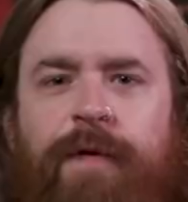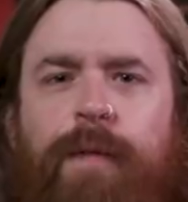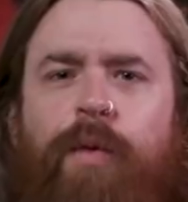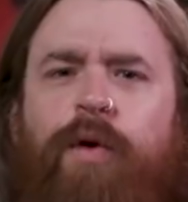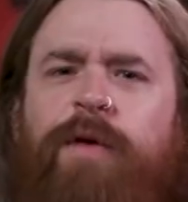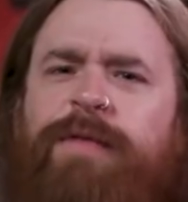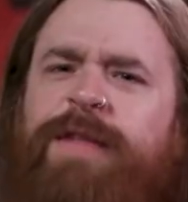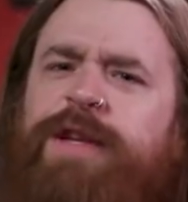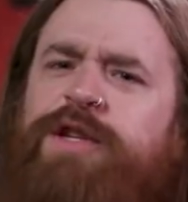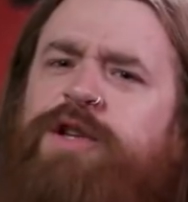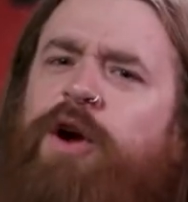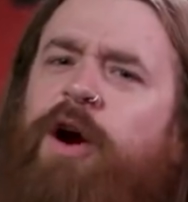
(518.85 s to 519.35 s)

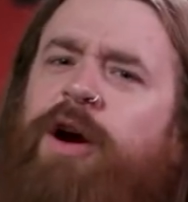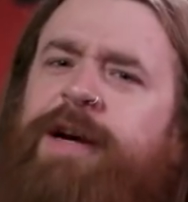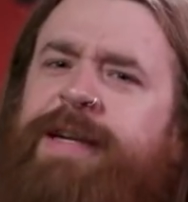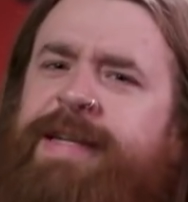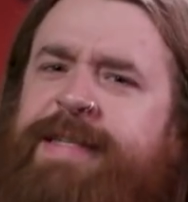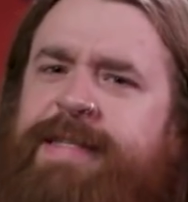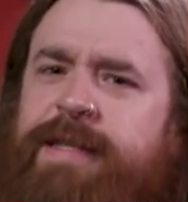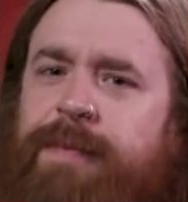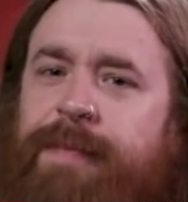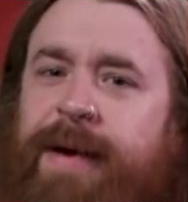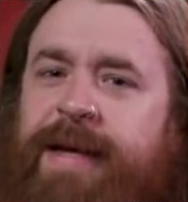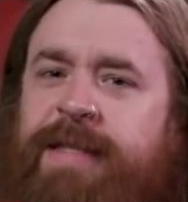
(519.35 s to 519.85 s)
of the
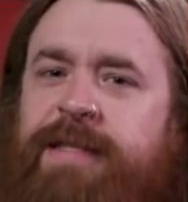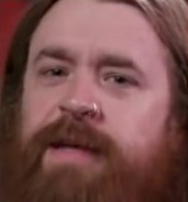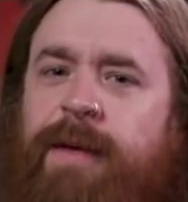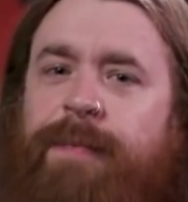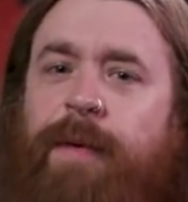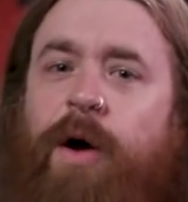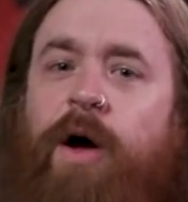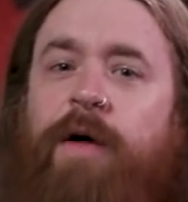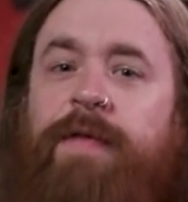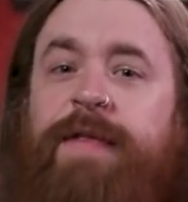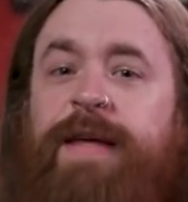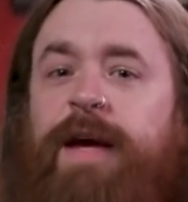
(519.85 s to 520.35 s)
darkness that makes
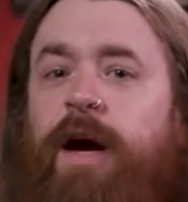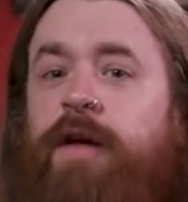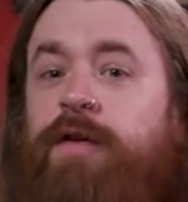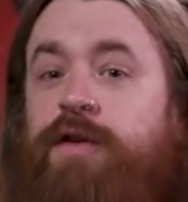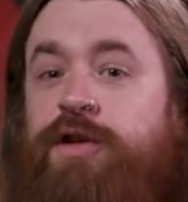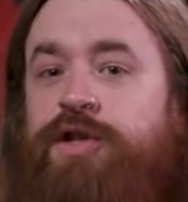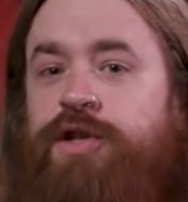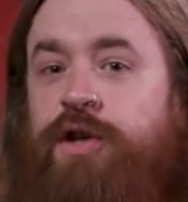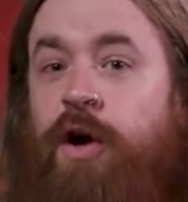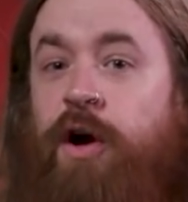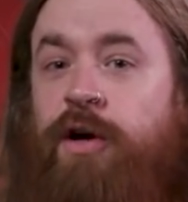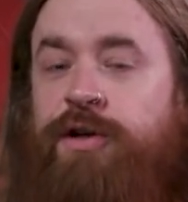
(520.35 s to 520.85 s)
up the other
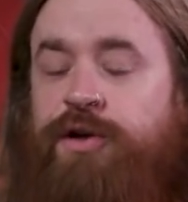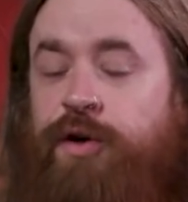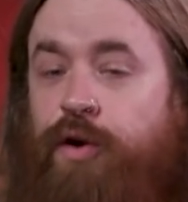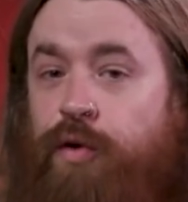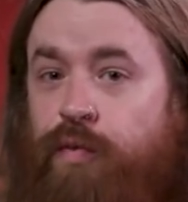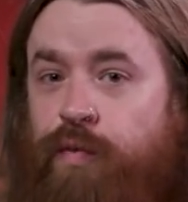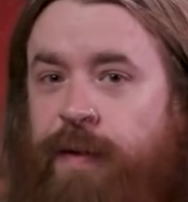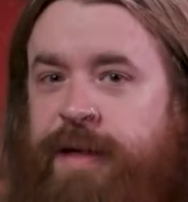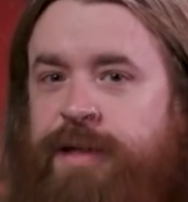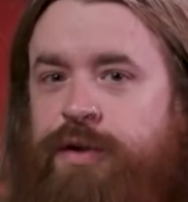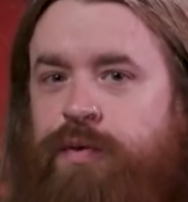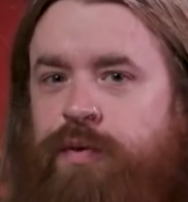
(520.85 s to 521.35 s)
songs or
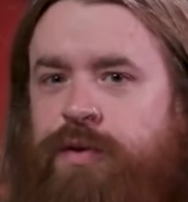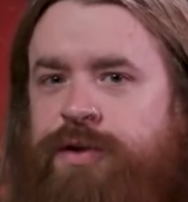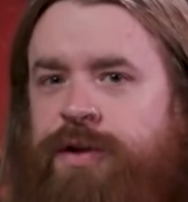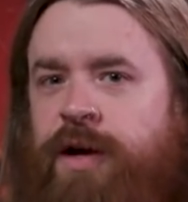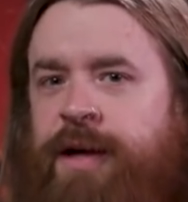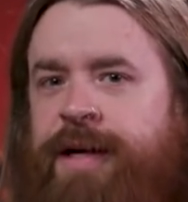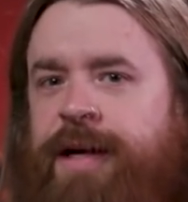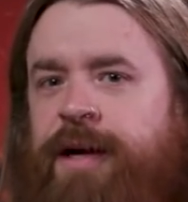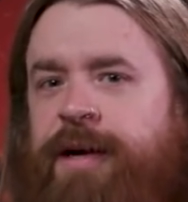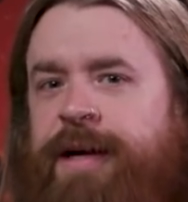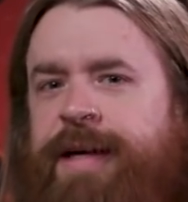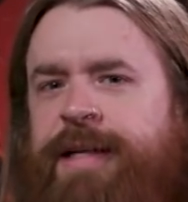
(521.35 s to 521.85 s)
rituals on here.